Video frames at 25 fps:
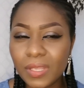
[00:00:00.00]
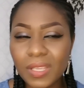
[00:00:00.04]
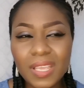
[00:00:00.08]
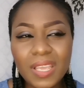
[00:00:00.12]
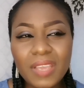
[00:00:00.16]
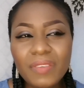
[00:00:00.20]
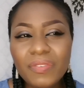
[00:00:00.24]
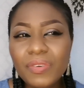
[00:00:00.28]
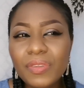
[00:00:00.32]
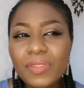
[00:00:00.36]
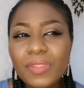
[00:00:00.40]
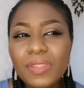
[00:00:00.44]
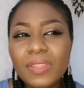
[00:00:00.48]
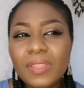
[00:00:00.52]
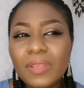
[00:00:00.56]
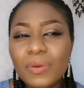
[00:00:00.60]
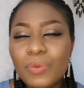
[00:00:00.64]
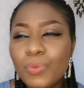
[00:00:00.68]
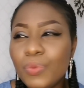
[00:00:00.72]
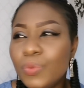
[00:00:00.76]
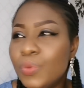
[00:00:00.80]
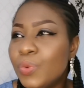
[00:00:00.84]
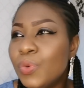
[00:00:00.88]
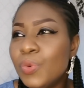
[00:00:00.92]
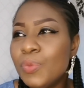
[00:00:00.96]
Even the
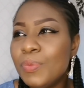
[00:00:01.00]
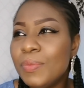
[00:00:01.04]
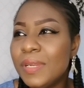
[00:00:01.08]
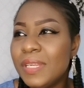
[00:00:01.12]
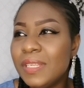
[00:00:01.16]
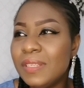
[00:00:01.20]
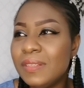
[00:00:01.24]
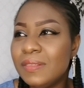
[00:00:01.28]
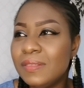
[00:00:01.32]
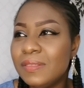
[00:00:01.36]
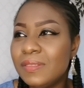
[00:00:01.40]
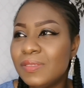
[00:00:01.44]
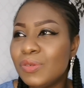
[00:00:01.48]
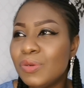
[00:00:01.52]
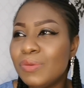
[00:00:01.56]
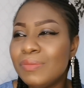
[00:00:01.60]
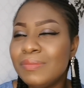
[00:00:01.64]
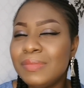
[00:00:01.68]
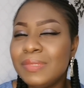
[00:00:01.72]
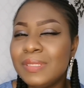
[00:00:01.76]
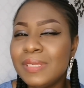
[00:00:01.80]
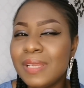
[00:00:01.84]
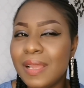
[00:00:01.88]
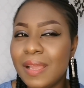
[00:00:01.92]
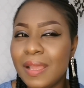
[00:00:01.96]
woman,
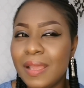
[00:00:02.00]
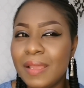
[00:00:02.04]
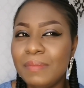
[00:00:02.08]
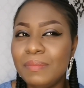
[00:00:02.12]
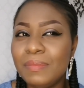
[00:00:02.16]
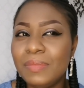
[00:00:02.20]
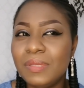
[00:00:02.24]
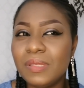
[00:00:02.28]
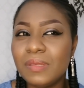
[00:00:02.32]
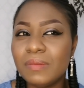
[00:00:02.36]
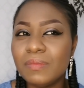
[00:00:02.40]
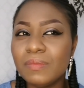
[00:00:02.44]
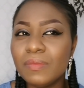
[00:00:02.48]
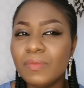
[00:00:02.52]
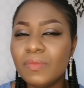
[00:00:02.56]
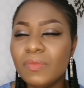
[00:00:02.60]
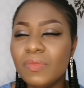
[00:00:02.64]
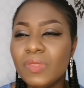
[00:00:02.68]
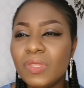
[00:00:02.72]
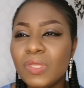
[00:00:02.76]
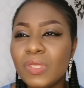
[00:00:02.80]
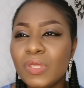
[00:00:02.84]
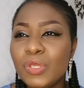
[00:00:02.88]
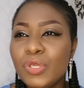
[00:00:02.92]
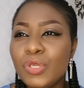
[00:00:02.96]
sometimes,
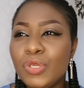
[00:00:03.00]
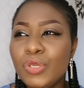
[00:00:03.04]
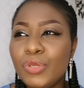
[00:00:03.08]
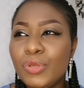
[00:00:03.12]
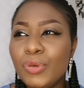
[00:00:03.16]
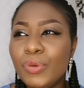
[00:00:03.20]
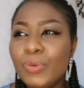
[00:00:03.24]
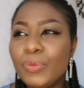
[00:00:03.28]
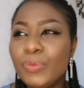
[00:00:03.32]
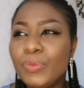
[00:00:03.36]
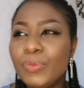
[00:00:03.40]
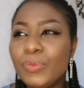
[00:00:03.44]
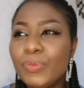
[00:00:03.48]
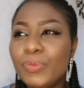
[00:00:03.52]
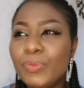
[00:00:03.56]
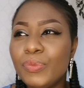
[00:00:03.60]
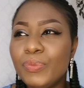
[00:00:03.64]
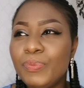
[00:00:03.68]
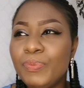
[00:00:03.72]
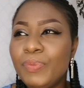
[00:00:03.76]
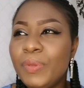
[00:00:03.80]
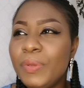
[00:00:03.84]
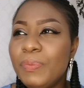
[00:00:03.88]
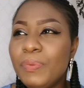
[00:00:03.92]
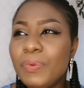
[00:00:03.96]

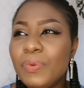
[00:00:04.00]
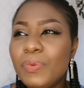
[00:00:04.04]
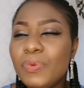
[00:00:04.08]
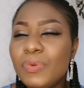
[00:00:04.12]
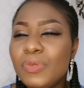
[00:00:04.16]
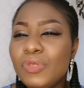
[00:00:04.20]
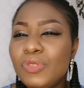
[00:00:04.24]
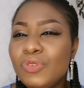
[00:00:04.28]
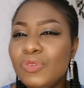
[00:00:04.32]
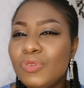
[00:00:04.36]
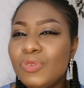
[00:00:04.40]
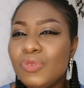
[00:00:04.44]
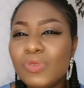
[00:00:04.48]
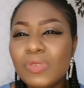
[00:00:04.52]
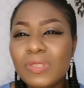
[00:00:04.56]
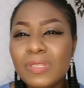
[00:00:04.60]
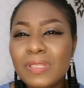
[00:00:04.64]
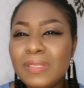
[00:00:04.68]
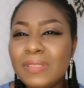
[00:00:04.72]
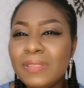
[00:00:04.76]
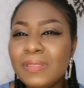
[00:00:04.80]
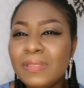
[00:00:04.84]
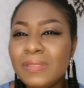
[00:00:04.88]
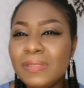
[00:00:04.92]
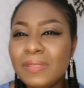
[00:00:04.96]
people would usually
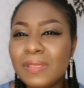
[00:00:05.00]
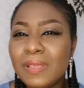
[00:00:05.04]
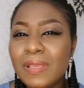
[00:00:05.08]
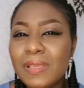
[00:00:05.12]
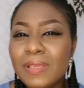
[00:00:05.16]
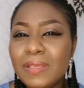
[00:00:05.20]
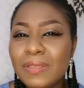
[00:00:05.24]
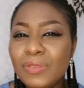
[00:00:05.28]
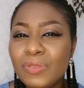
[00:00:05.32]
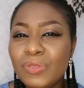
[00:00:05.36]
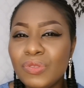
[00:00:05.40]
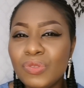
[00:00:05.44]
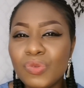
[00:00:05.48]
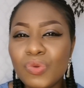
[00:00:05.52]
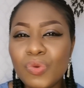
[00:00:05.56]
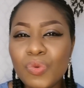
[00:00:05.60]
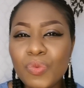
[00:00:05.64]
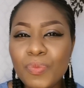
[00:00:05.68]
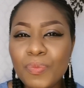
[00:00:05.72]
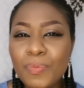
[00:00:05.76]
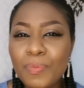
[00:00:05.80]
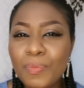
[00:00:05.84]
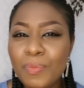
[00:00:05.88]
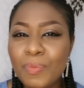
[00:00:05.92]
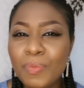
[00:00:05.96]
say so
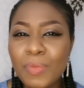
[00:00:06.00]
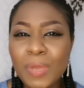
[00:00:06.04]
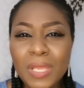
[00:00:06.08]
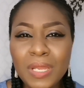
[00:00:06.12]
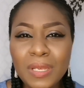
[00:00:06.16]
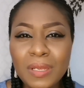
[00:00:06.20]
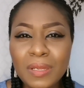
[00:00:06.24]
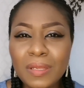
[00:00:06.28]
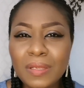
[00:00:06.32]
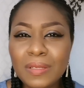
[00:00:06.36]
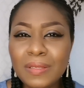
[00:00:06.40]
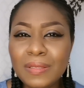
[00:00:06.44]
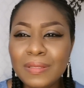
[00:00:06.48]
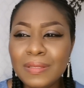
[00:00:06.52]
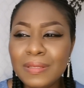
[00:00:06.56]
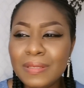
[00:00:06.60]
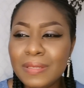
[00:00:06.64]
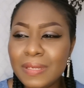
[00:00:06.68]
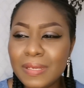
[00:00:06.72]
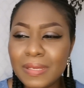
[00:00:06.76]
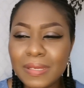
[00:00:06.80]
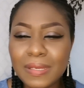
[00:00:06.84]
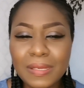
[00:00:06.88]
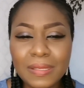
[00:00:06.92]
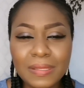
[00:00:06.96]
many
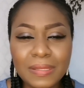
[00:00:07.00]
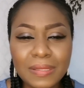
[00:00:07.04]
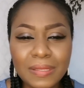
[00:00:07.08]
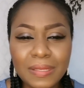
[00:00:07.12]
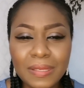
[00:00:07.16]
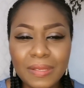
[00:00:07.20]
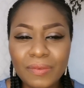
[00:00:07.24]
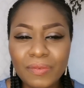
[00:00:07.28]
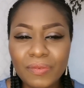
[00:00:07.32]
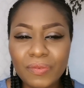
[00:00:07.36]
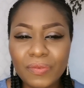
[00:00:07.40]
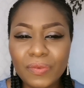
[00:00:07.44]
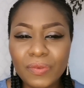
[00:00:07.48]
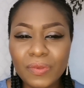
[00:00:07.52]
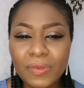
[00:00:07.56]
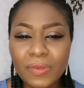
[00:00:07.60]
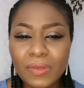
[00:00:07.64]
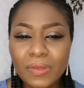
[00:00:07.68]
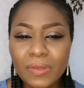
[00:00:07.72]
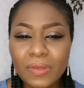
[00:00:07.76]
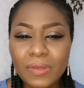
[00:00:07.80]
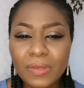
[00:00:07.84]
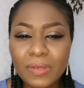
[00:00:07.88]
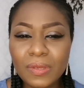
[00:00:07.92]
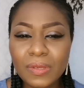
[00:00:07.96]
negative,
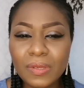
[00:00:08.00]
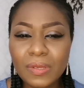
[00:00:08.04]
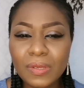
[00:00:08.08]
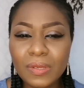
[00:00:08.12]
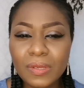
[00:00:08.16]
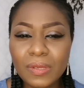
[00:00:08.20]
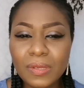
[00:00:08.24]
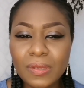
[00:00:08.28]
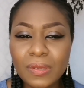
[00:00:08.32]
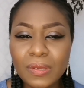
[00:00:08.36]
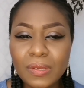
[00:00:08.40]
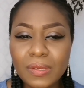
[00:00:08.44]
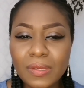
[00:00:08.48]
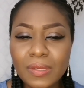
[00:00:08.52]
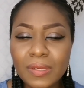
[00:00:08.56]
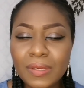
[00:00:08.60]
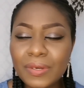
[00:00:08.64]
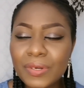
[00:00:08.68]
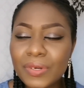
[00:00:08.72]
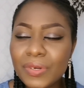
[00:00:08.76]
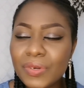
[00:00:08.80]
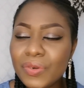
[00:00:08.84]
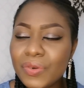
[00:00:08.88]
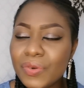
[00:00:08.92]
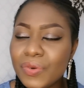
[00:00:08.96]

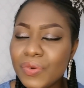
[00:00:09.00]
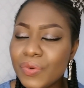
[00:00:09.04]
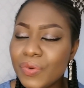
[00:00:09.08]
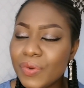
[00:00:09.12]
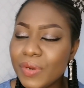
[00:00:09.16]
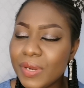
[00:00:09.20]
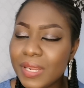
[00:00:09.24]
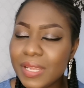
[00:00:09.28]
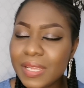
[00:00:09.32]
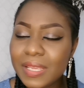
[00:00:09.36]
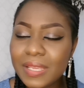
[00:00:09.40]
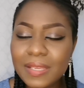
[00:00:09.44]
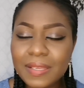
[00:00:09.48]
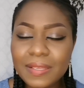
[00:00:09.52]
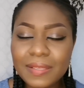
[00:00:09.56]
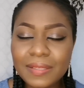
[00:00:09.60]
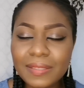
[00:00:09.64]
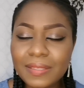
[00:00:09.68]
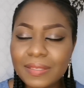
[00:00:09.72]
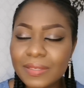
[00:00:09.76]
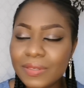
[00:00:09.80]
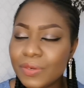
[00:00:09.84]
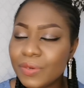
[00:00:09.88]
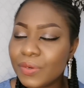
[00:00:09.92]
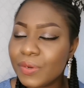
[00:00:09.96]

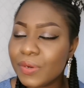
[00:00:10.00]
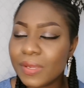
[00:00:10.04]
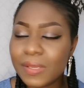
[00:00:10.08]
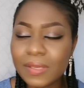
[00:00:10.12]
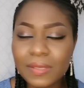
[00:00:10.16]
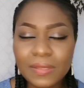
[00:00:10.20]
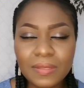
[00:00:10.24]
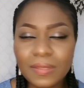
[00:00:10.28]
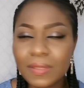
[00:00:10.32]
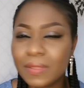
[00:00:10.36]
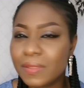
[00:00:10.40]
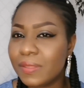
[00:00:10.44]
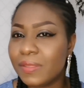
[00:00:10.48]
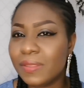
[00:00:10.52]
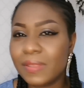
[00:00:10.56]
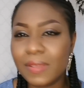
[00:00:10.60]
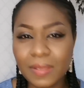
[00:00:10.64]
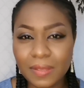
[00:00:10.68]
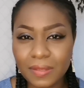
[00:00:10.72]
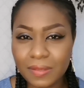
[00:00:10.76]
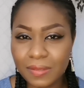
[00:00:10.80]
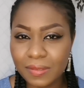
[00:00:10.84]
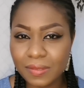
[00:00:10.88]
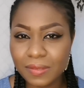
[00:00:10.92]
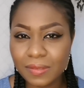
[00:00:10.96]
crazy
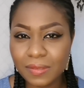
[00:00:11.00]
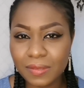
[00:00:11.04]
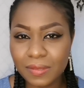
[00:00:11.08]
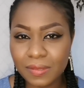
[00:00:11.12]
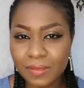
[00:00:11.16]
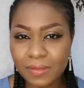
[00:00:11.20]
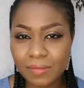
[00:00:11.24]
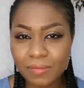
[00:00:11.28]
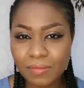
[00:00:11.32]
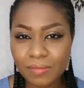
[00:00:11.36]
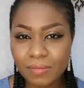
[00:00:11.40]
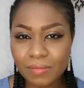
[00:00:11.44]
things